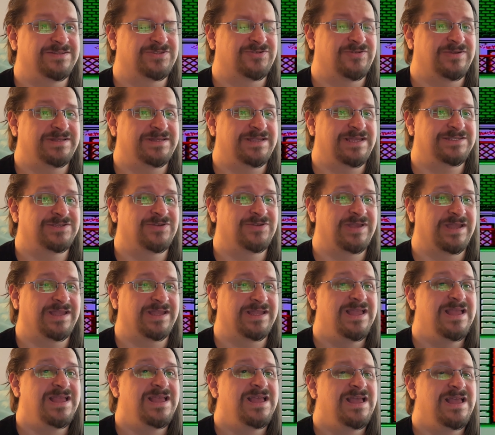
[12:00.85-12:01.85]
on the screen dies. Okay.
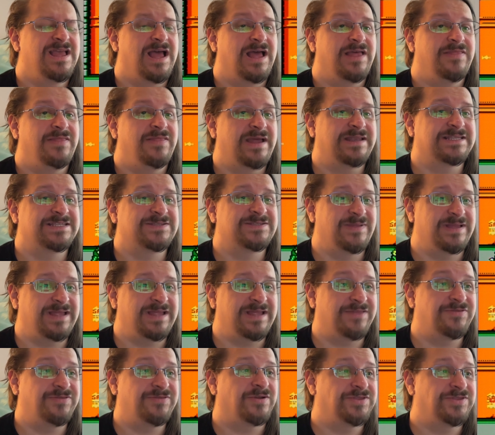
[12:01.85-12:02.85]
That explains...
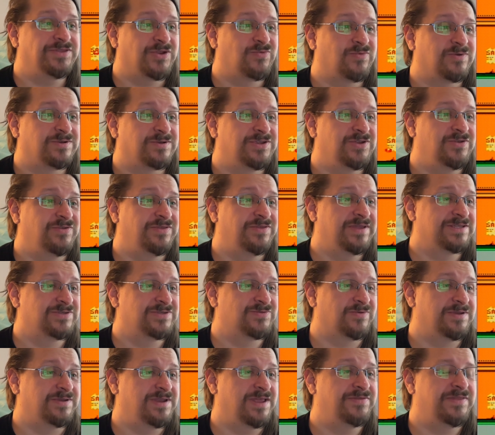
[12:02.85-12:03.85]
I thought there were two
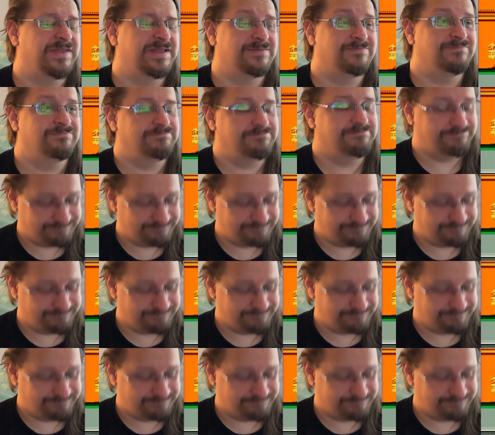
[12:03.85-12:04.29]
things where nothing...